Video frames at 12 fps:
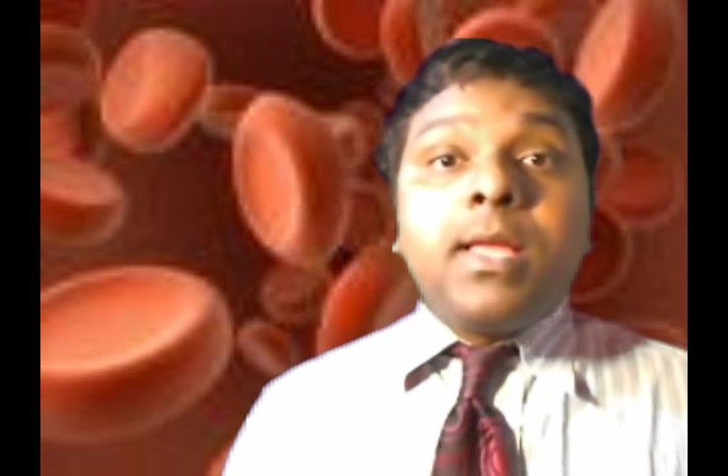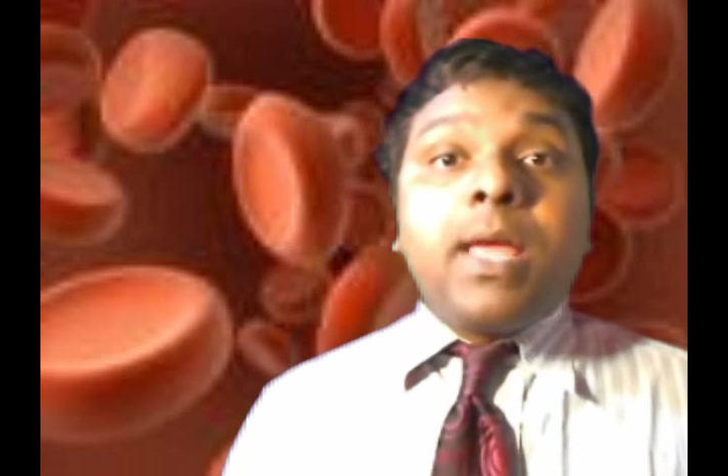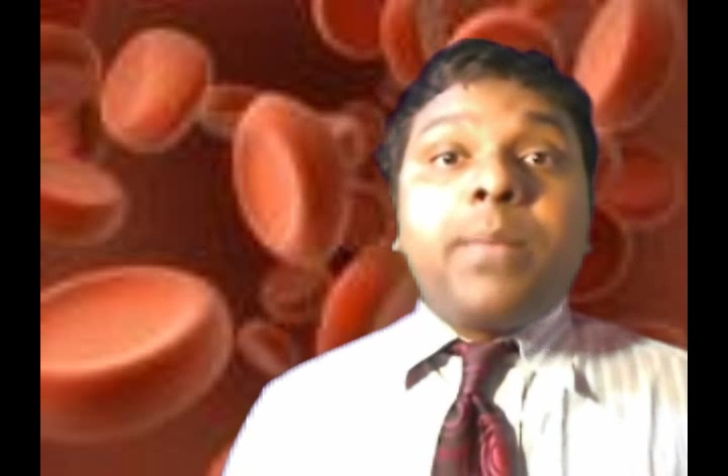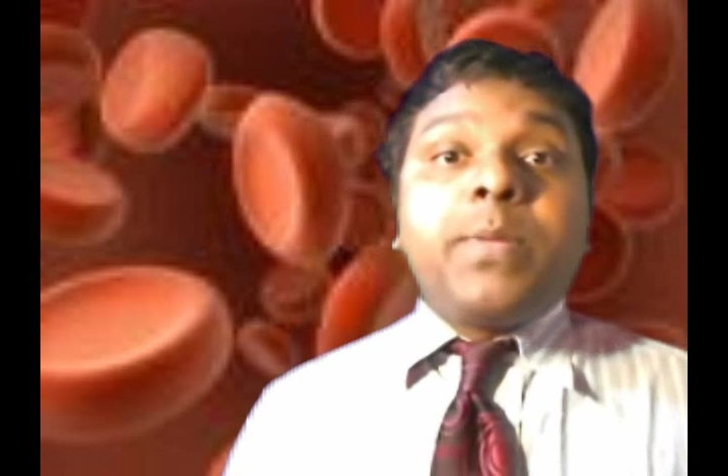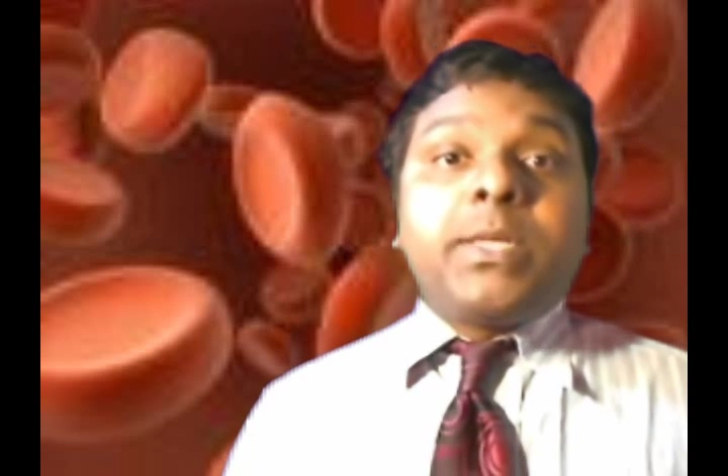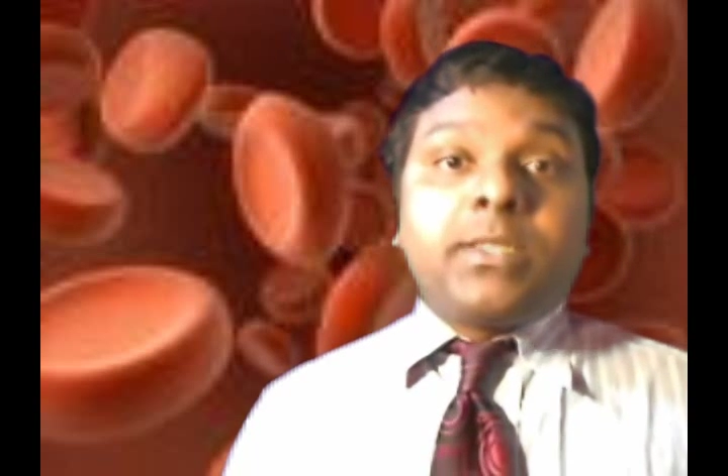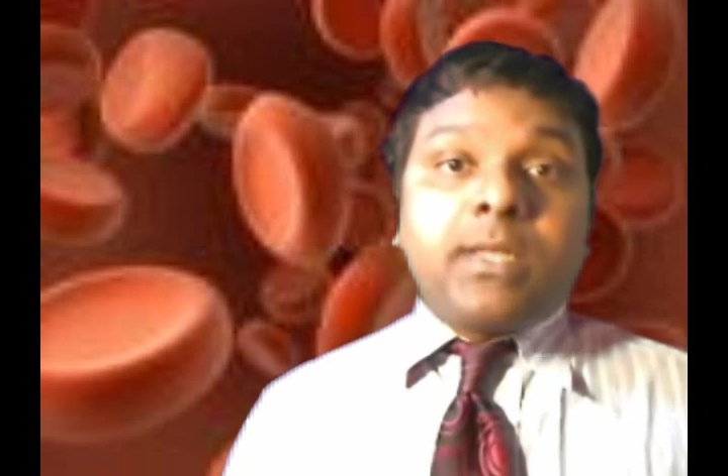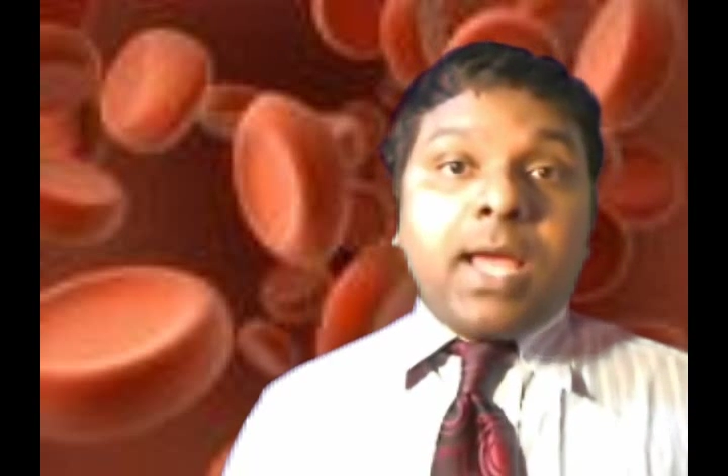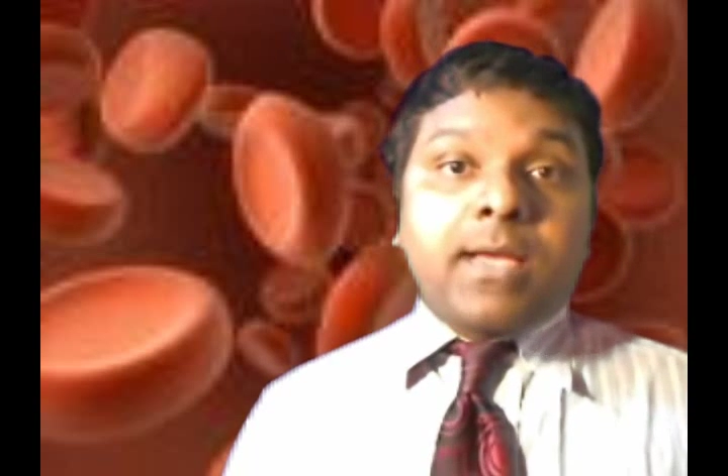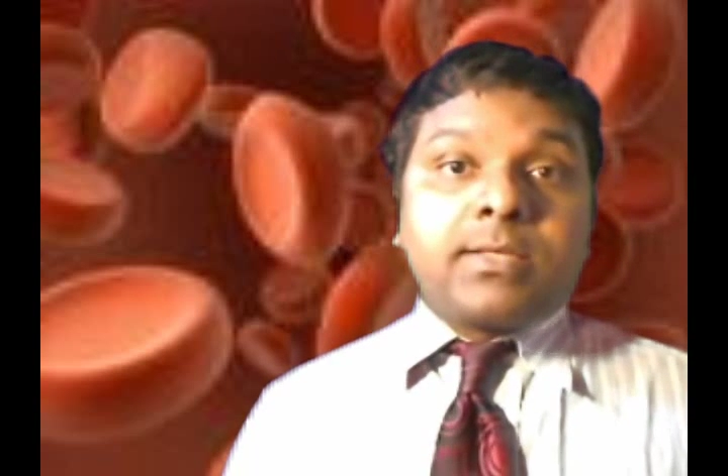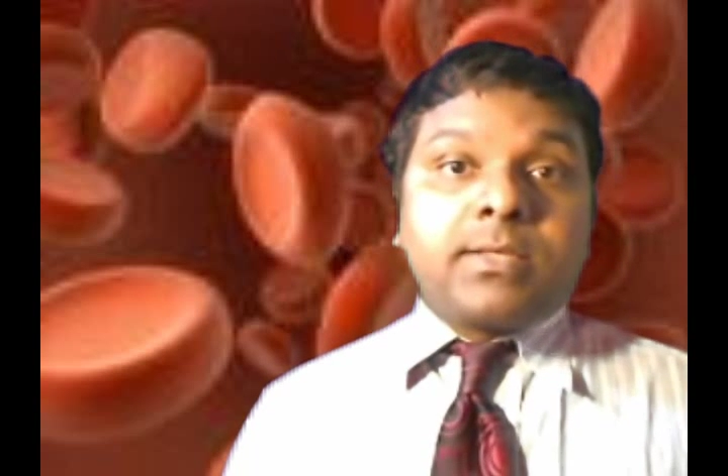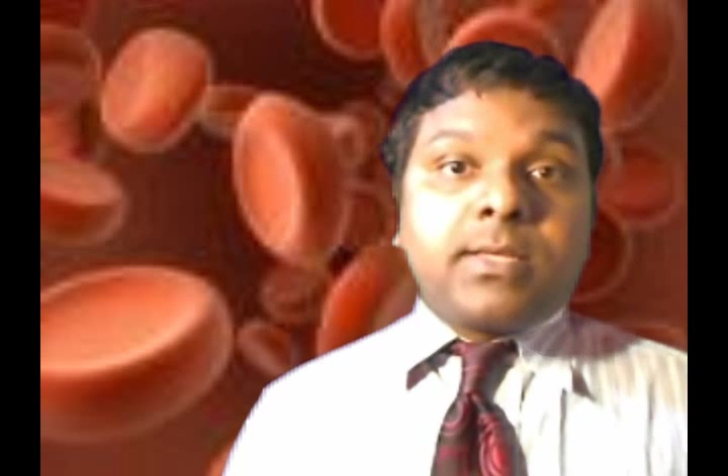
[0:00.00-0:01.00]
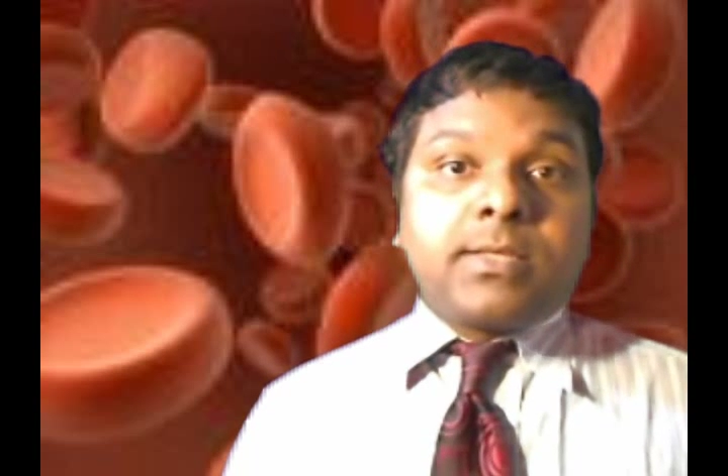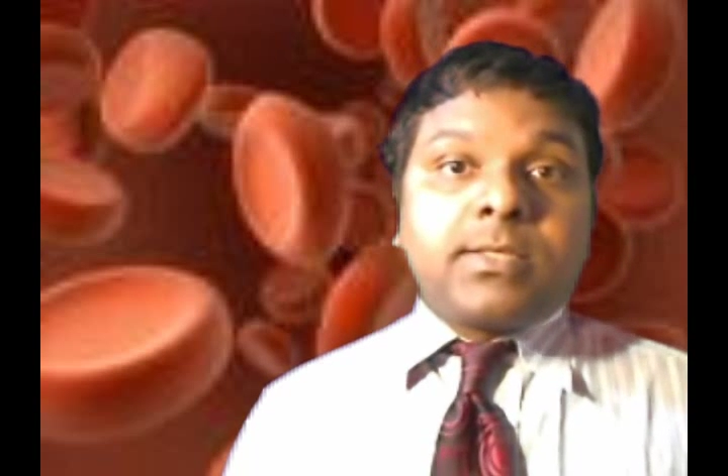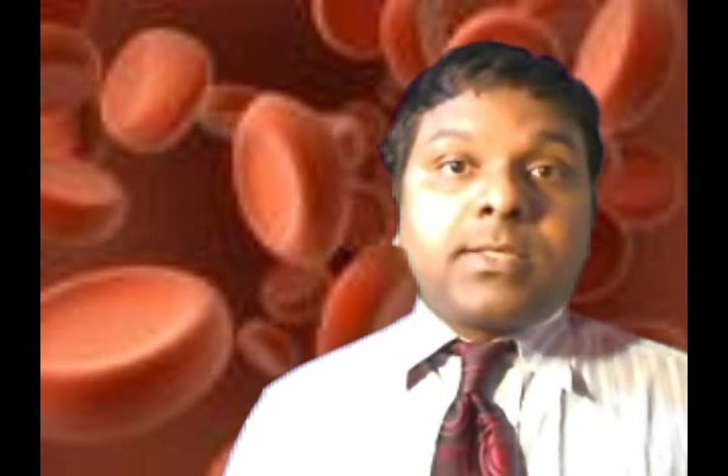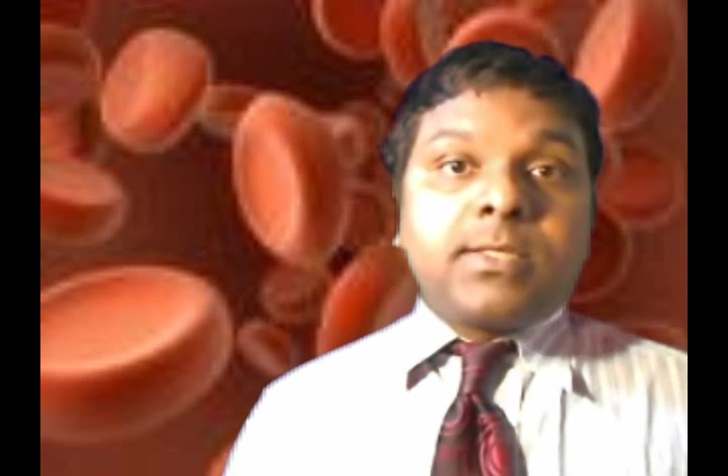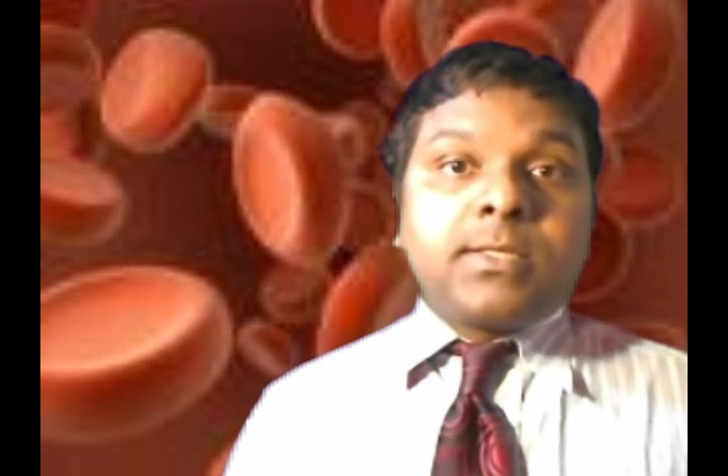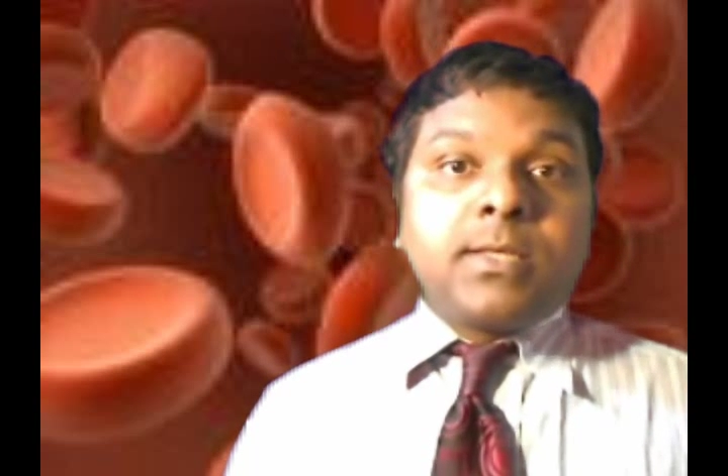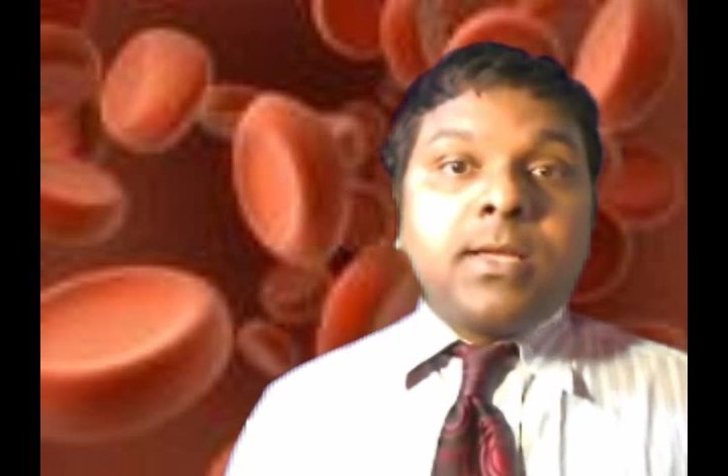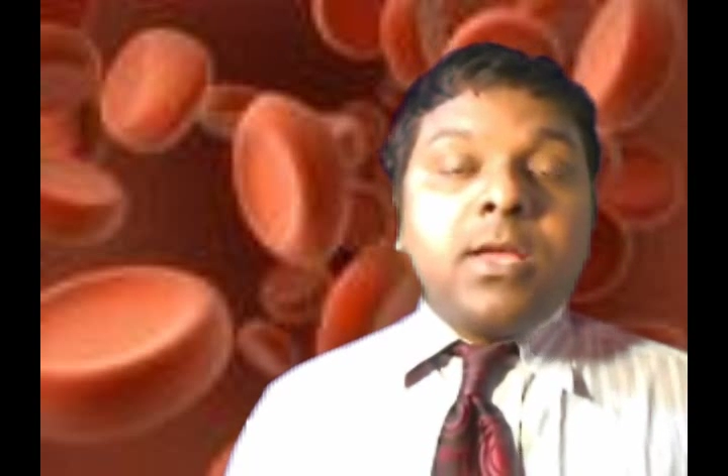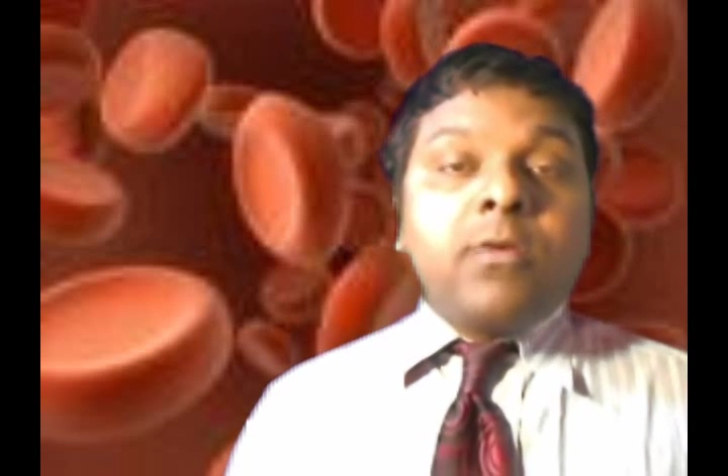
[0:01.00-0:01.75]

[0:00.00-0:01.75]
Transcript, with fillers: epistaxis.